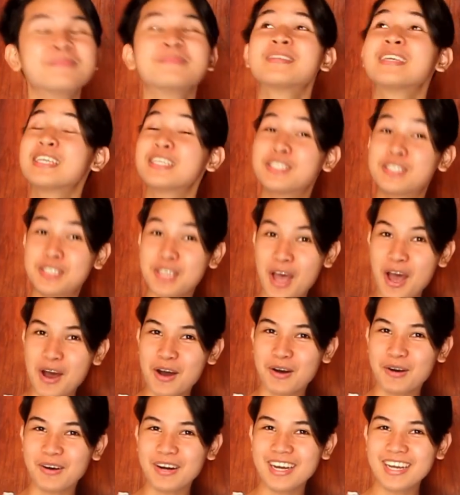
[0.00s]
So,
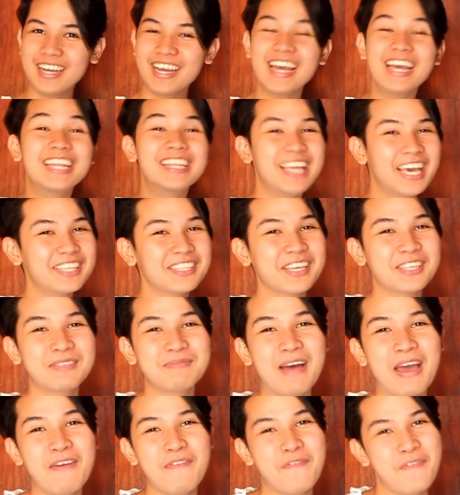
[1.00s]
this is
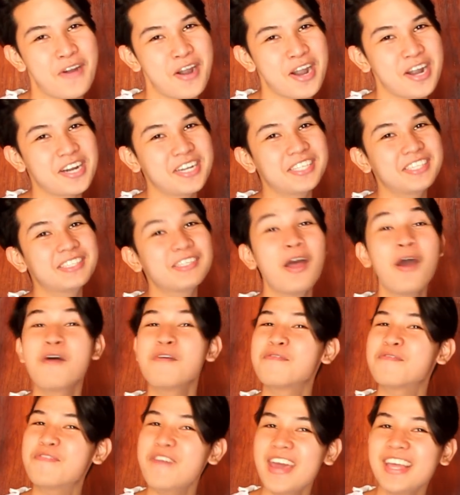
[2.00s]
my first
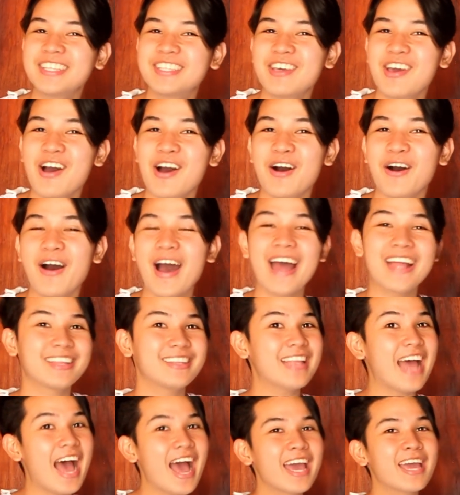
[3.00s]
video at
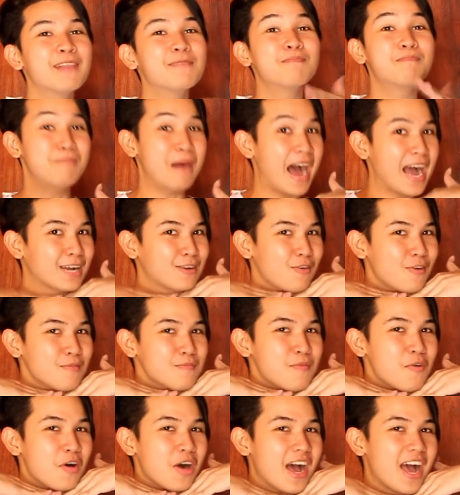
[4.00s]
dahil
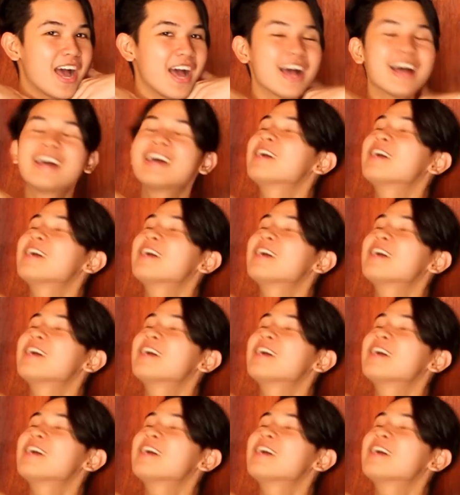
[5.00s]
bagong mukha,